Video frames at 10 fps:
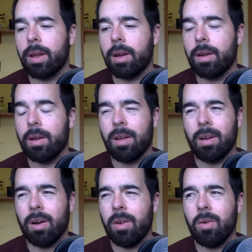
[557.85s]
that
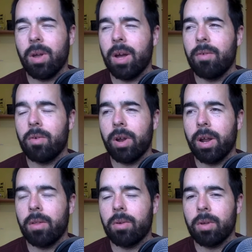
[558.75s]
I don't have the right
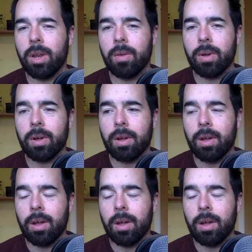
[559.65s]
answers anyway,